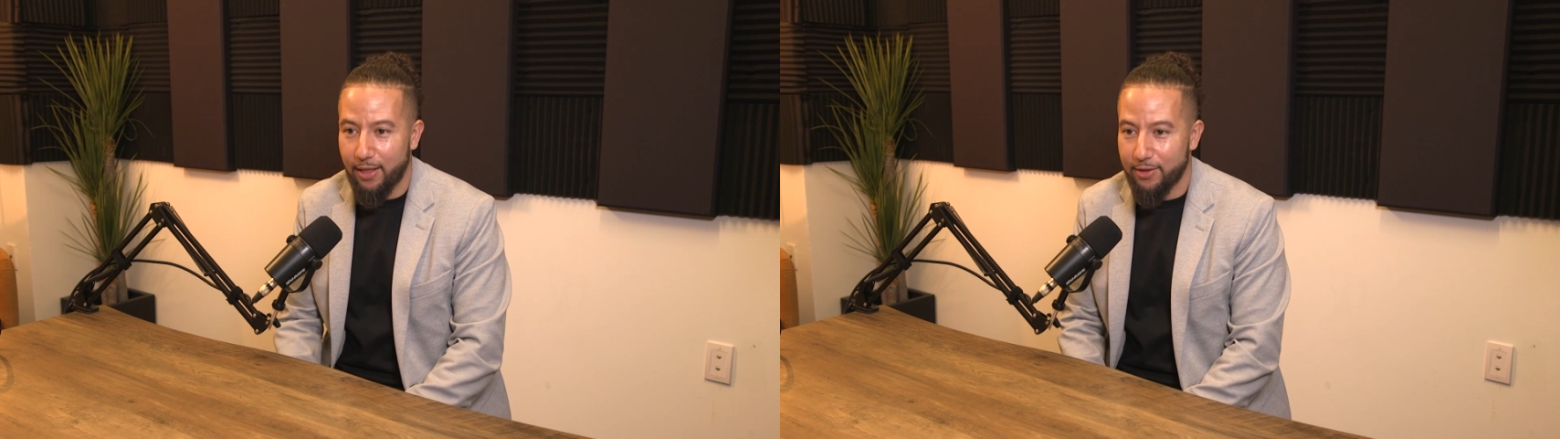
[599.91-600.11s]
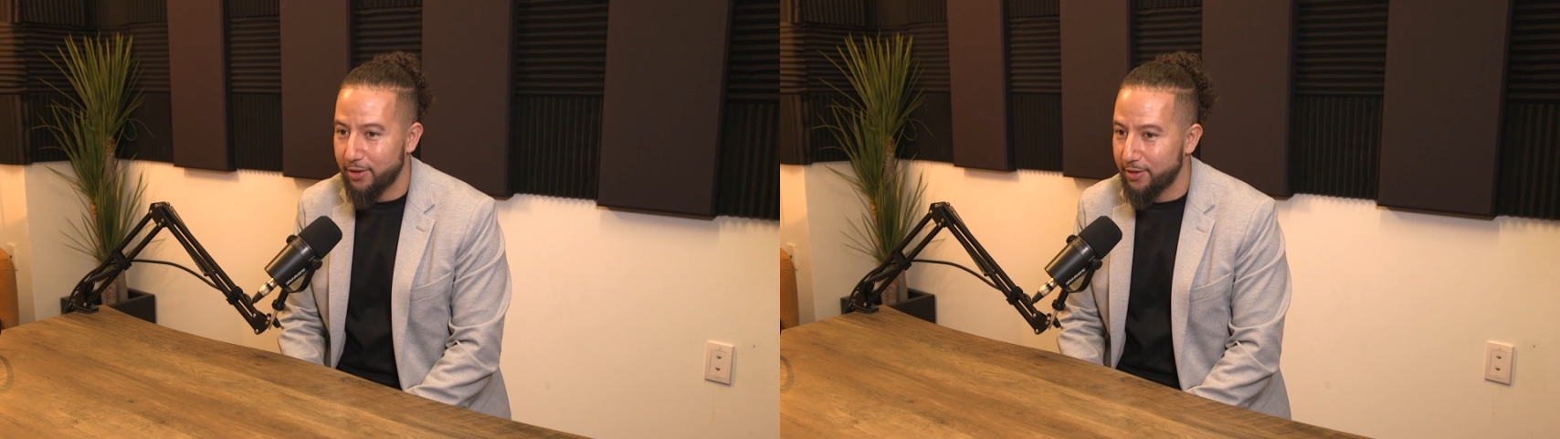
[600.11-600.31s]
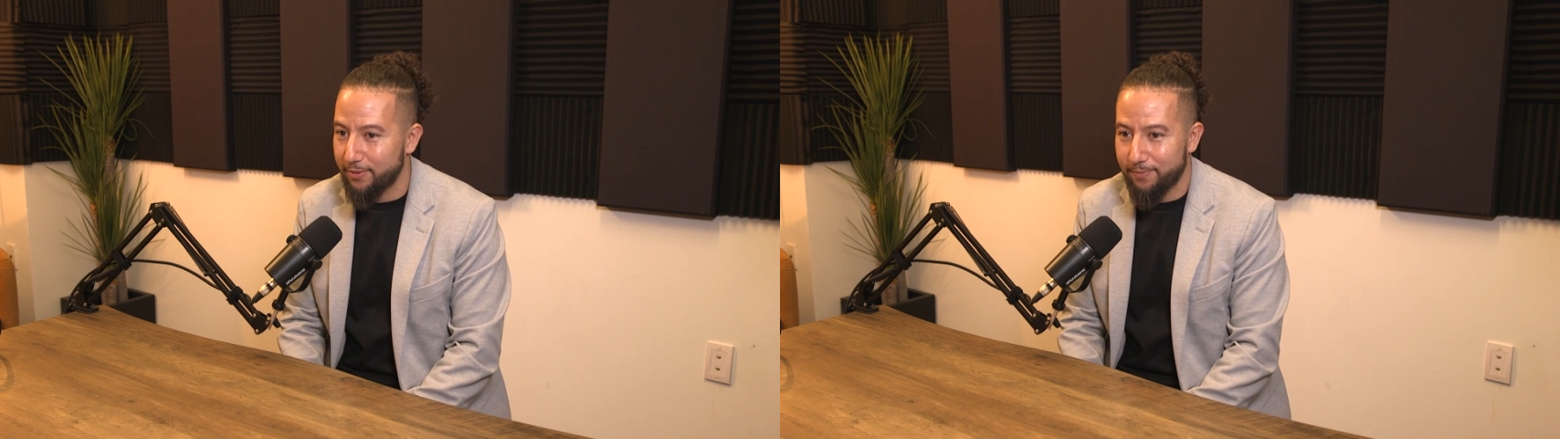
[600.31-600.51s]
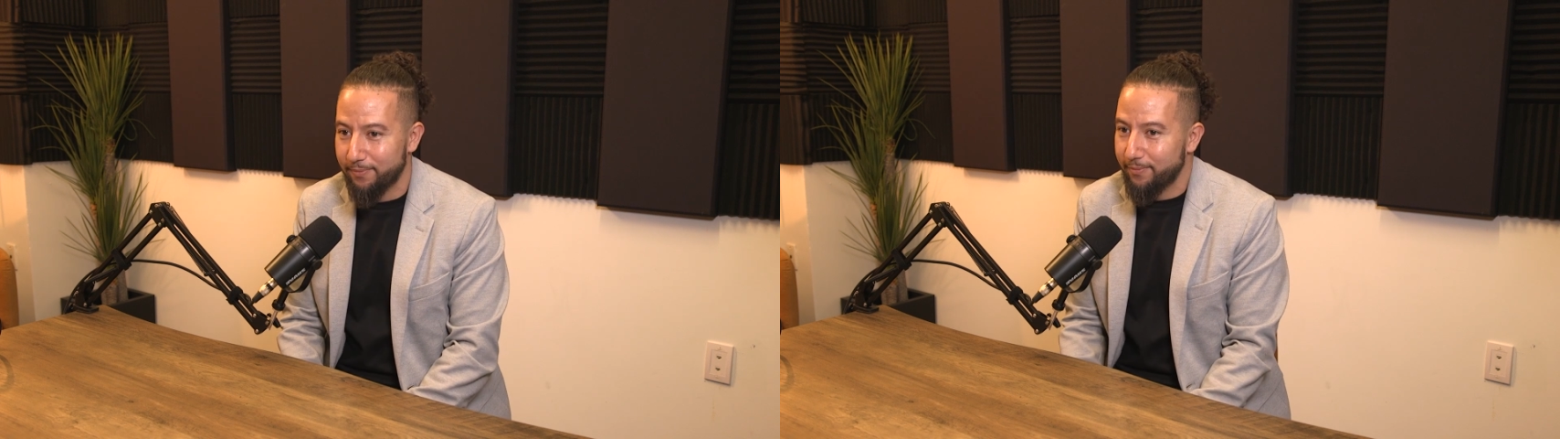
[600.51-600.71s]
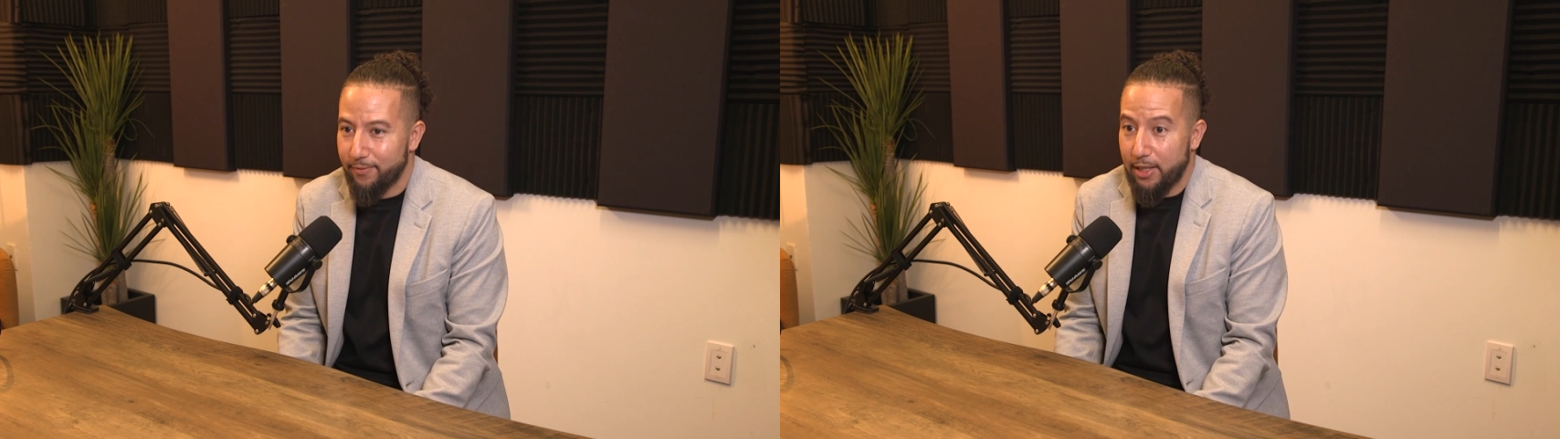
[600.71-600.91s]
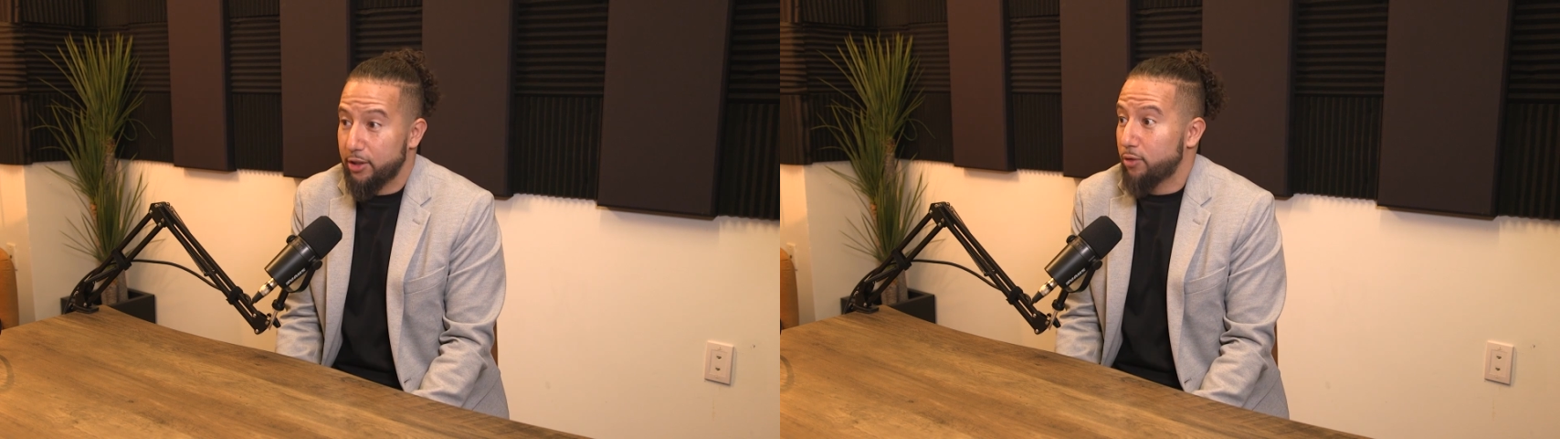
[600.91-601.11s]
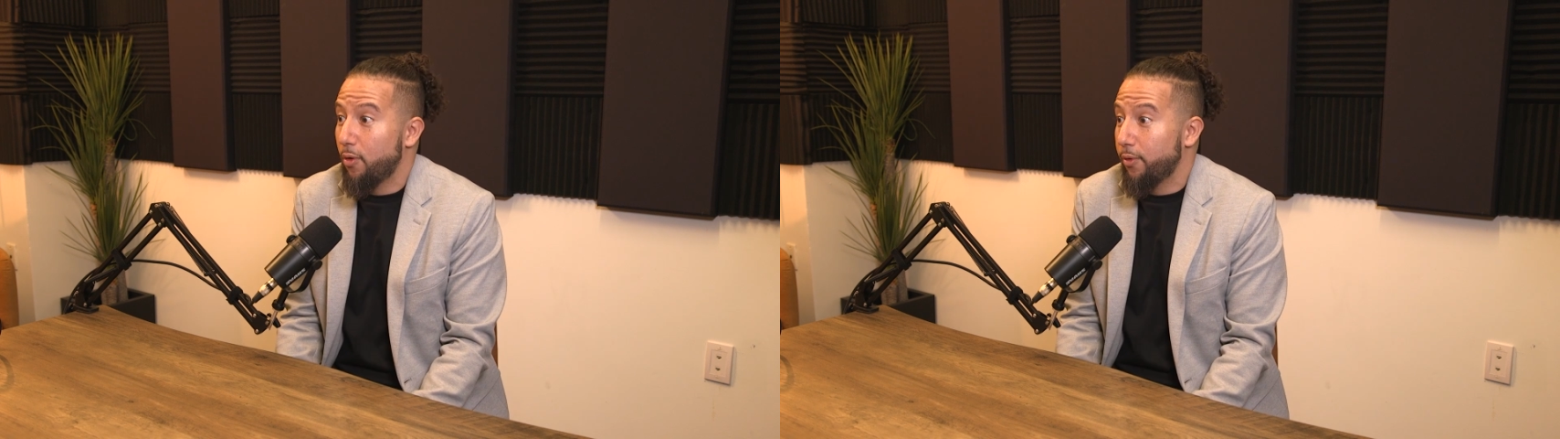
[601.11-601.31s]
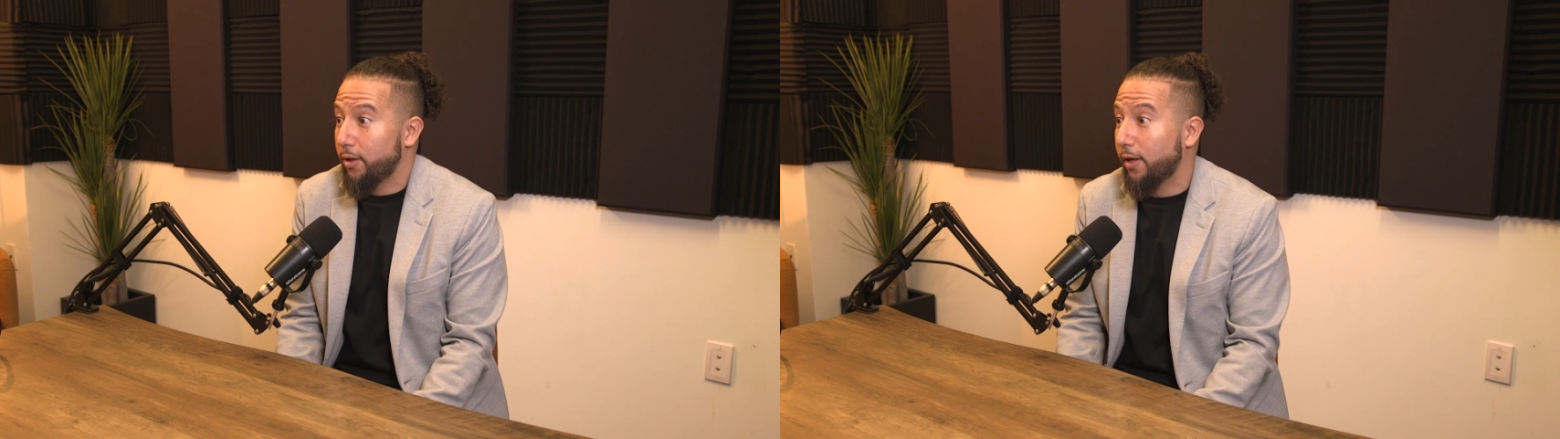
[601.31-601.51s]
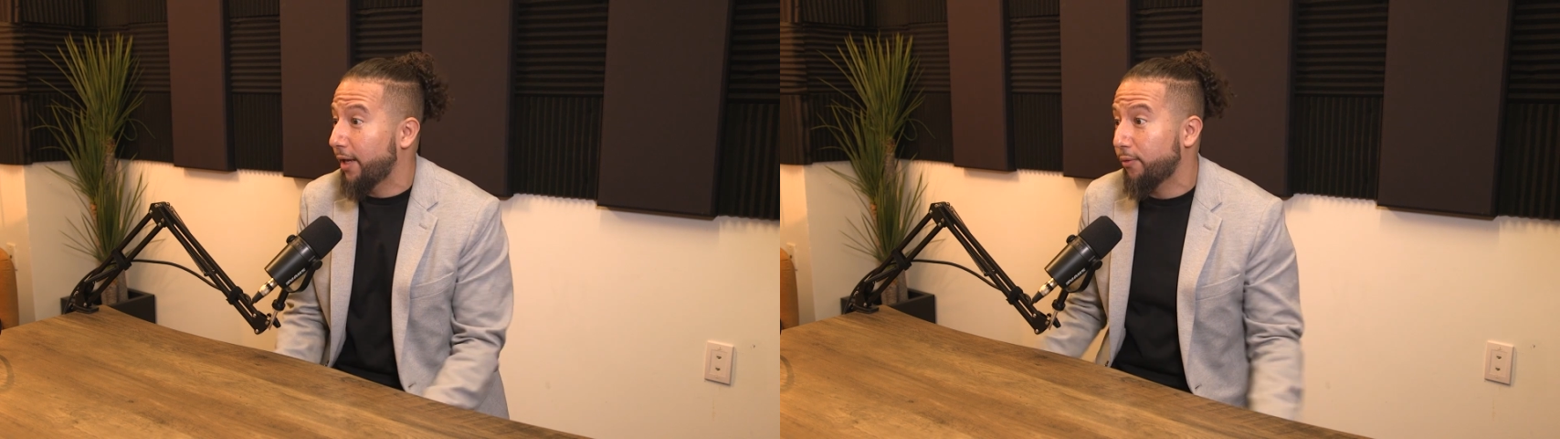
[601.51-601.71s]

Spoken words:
That's just what they're like,